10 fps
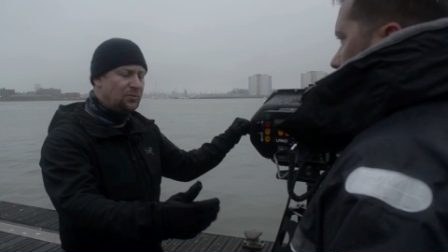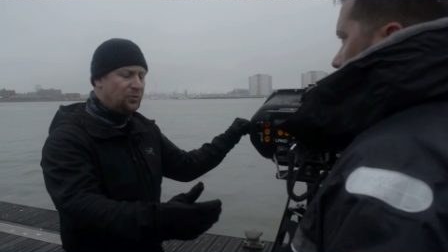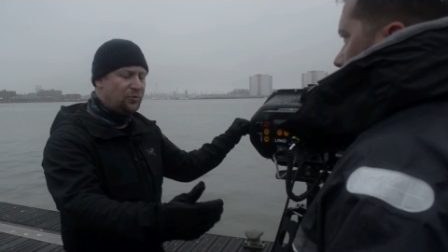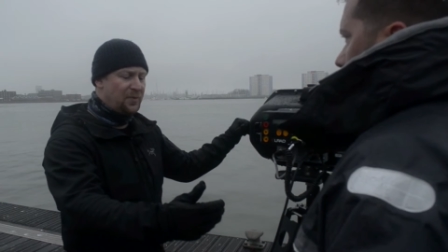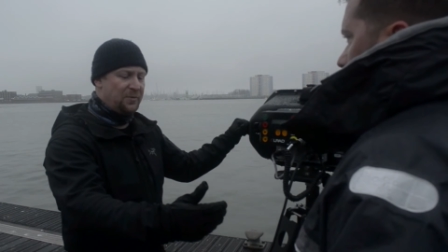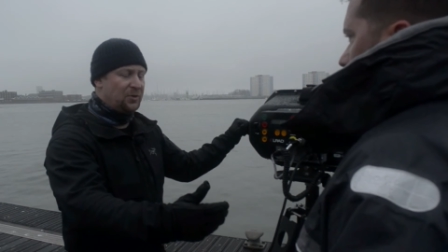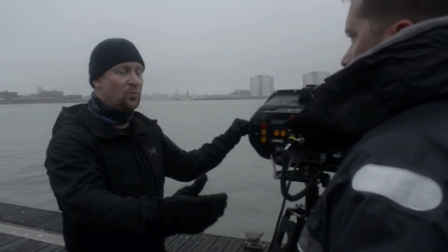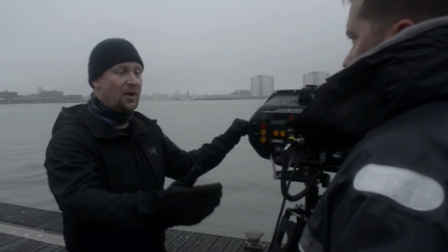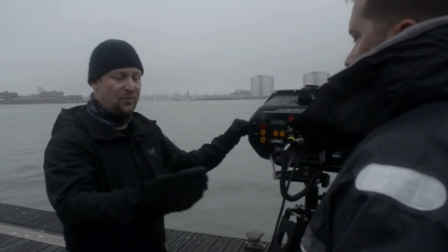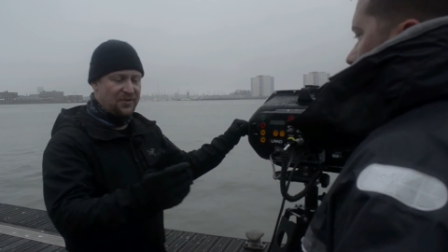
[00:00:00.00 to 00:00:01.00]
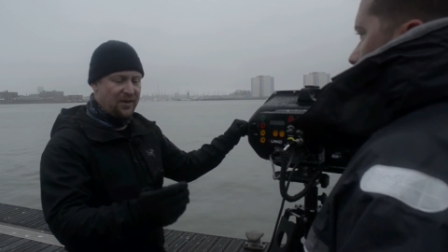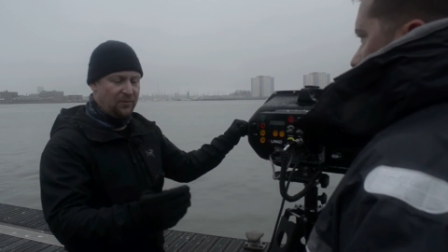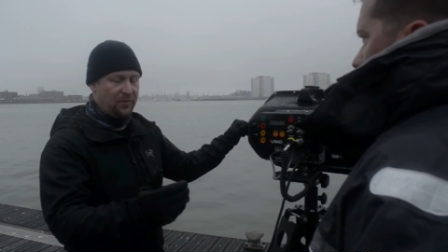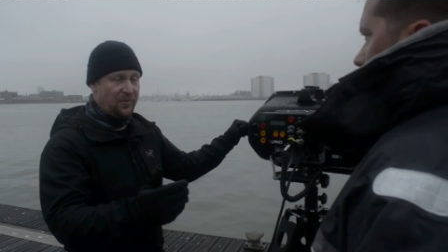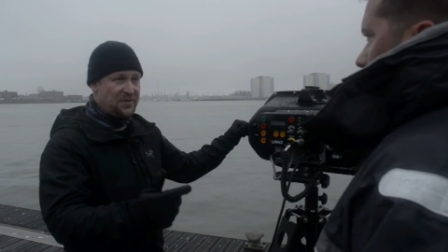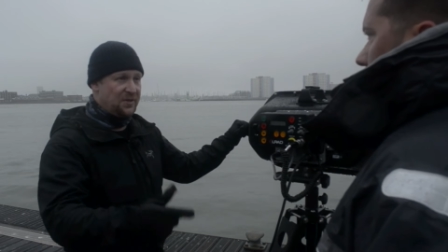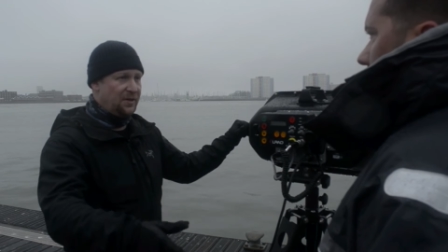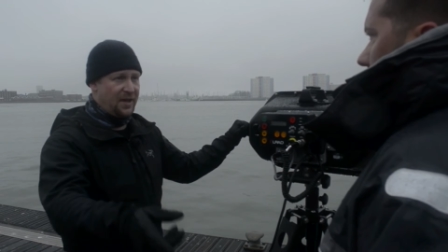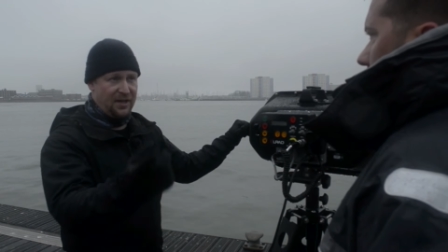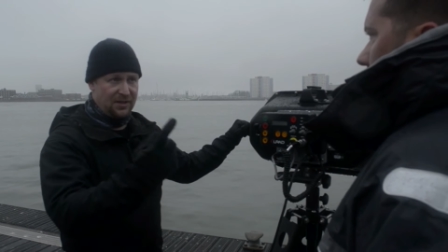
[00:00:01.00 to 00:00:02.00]
to move maybe to one side of the
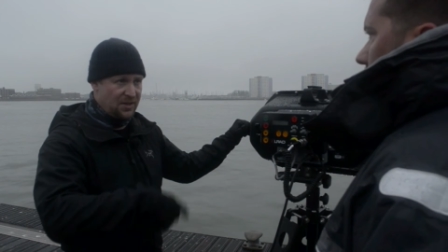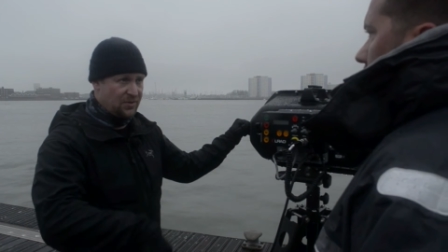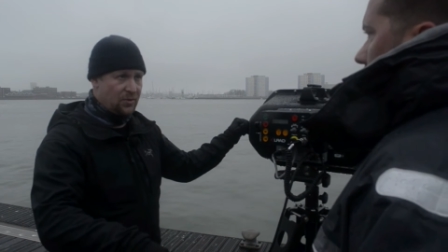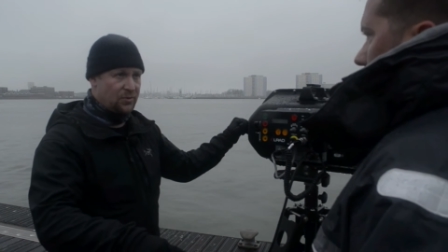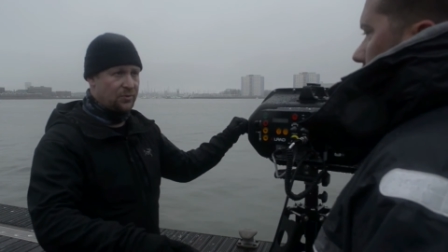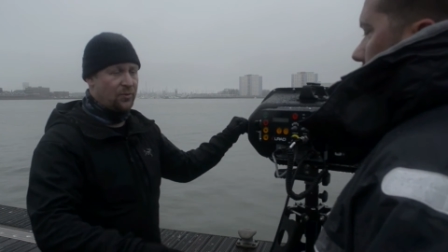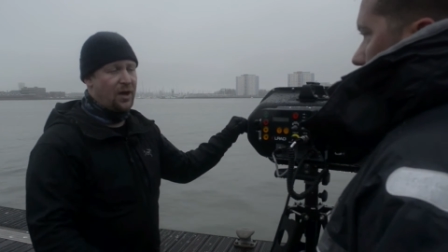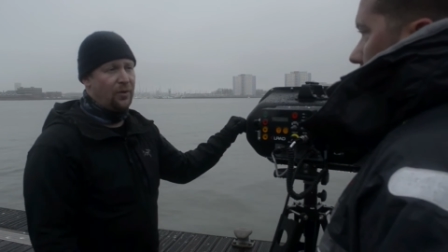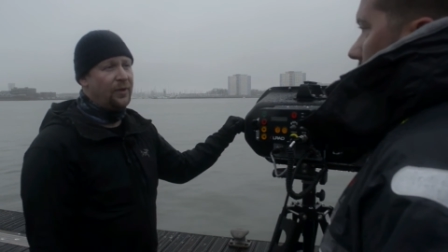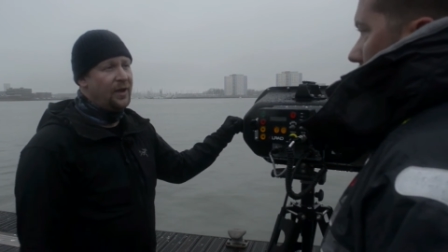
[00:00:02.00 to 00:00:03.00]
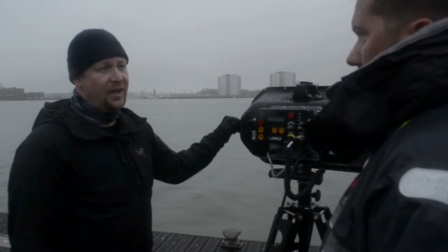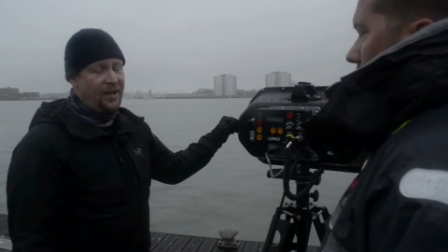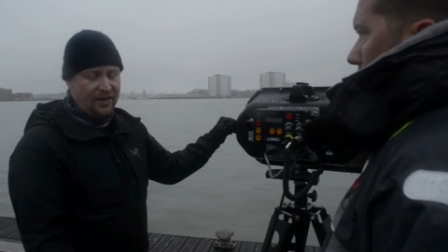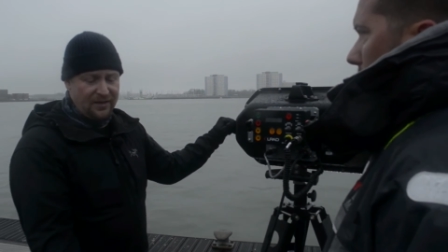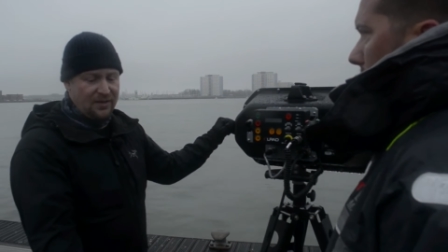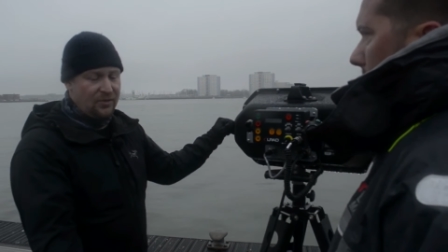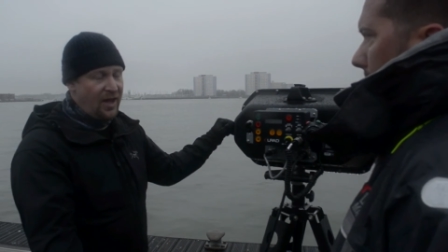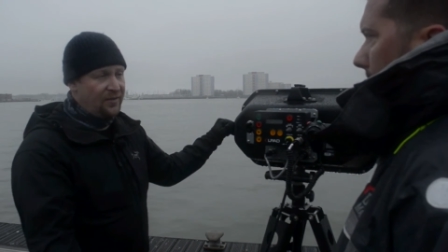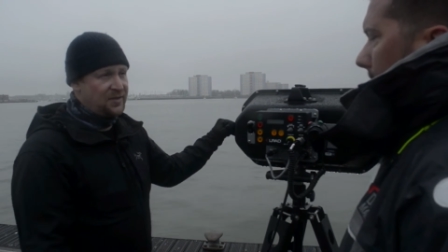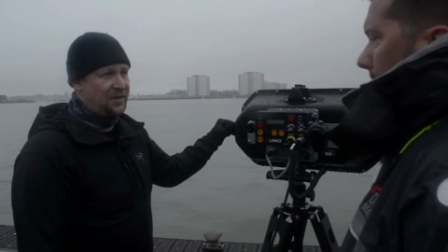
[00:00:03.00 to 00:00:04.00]
vessel and it just goes around. And then you have